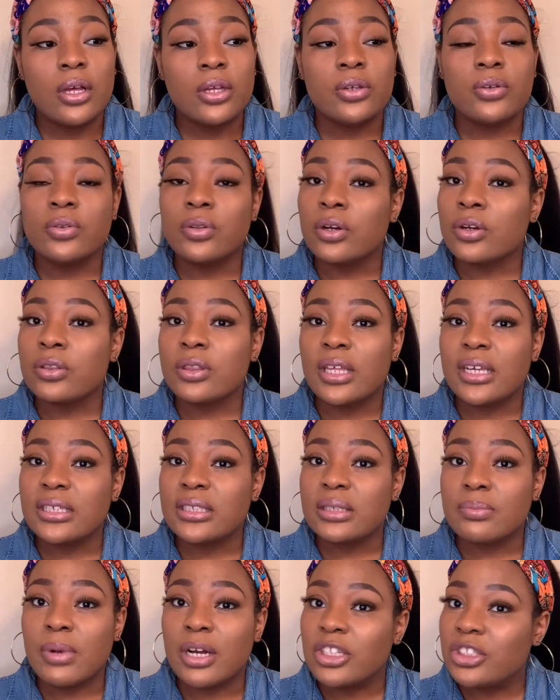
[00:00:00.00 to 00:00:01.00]
you learn things
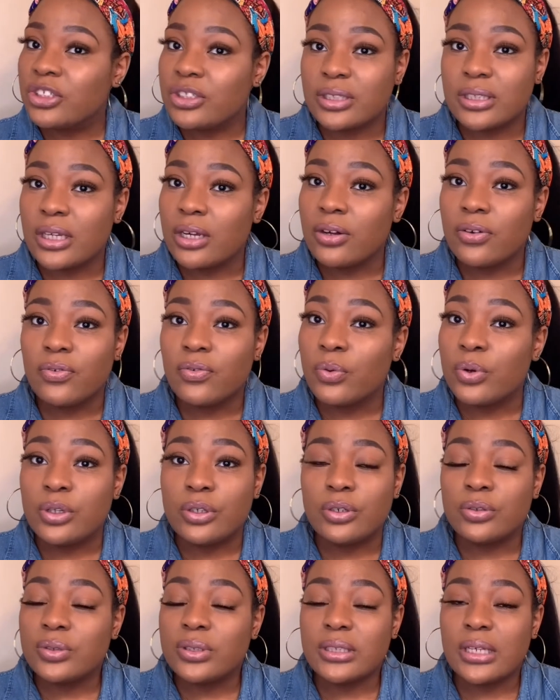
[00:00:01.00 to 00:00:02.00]
about yourself when
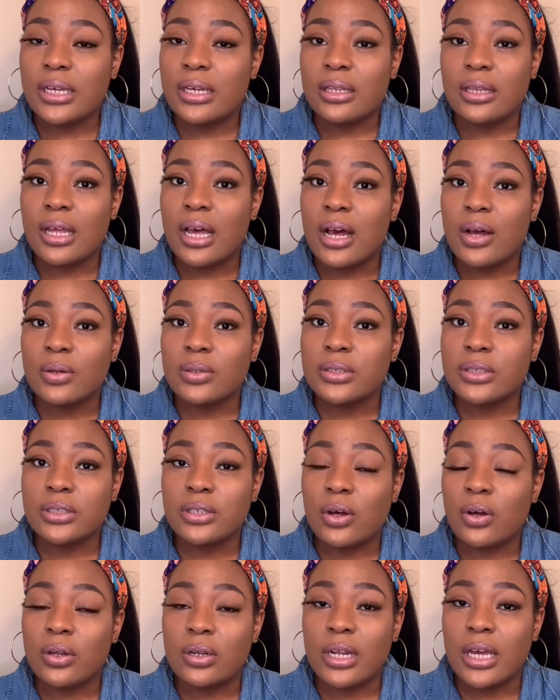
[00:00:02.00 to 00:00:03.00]
you stay in the house
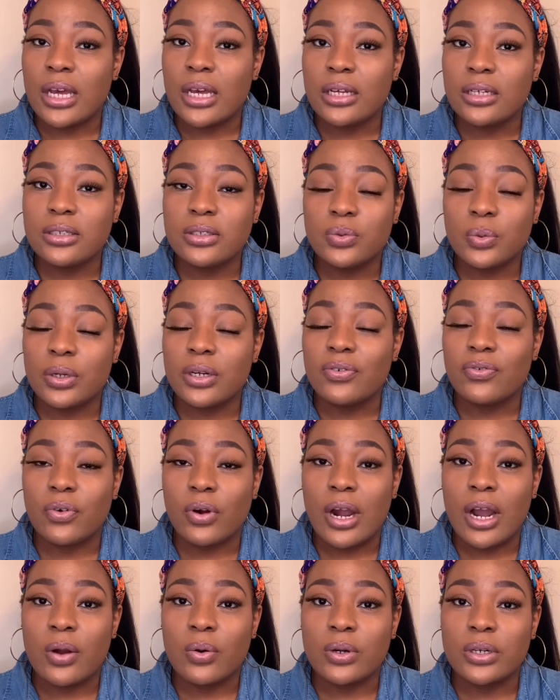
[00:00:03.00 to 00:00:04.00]
all day, 24
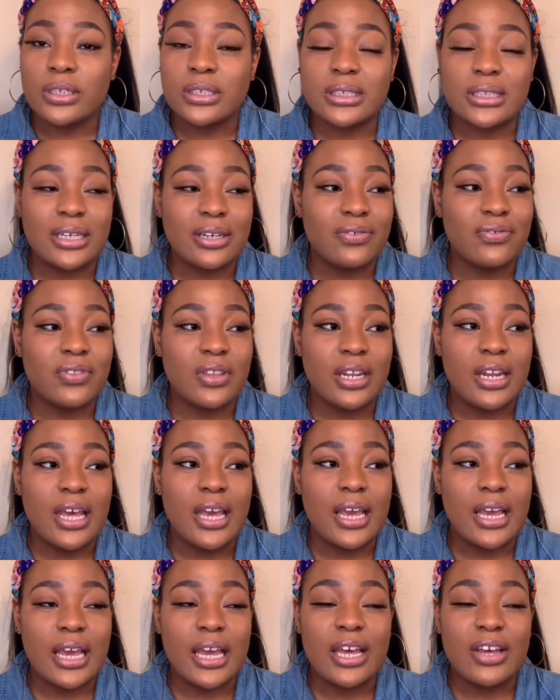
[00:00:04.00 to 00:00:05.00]
hours of the
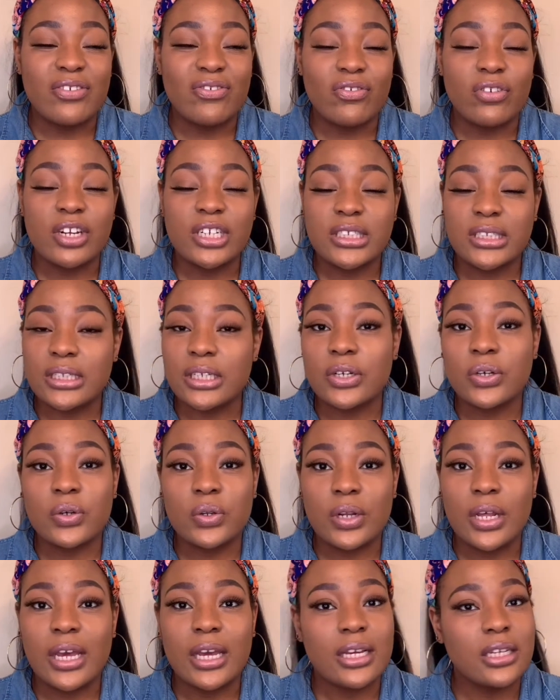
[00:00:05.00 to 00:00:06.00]
day, every single
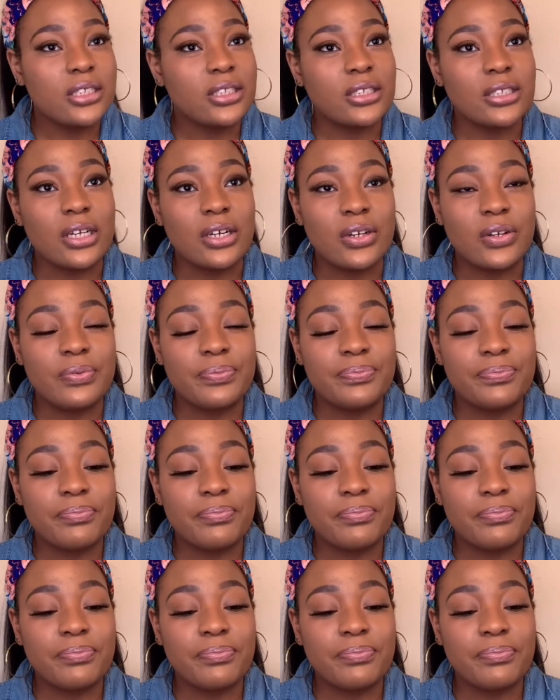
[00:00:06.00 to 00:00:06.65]
day. So